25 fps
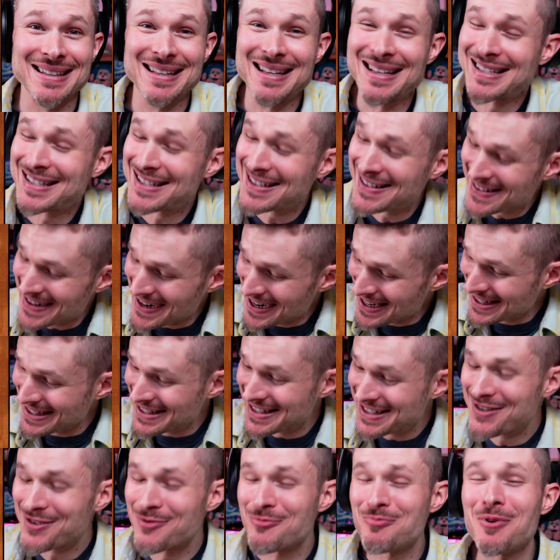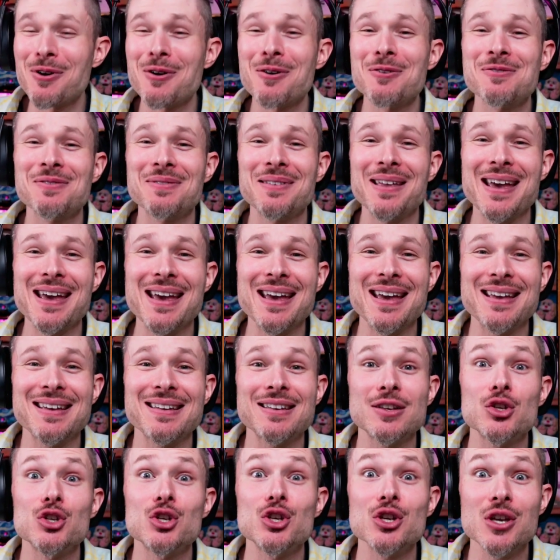That's right, it's your birthday,
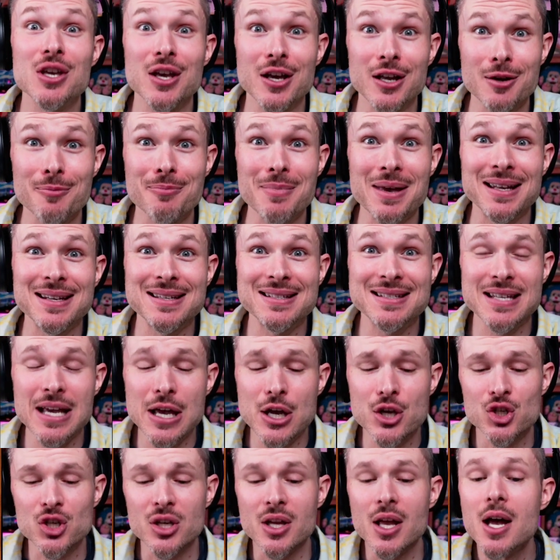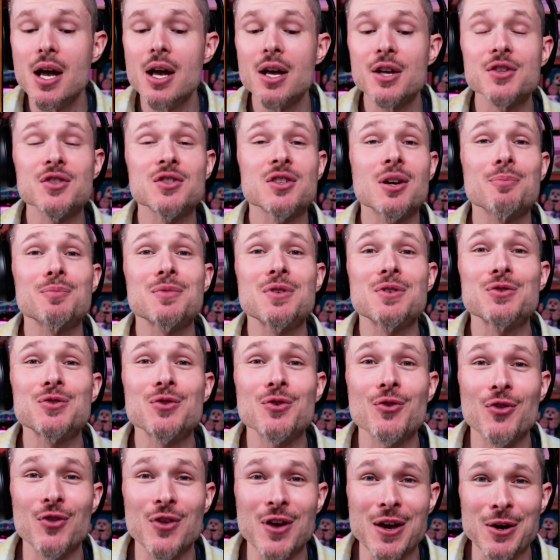you get a meditation, something to
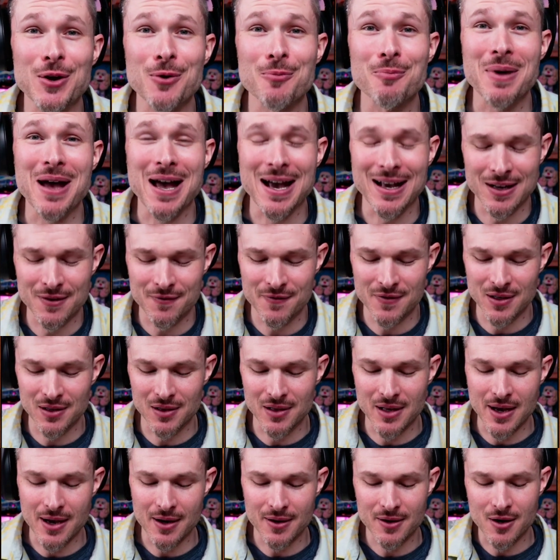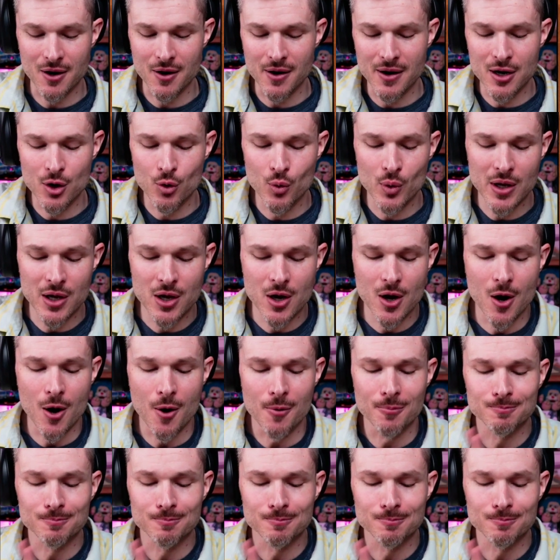think about if you like. All right, here we go.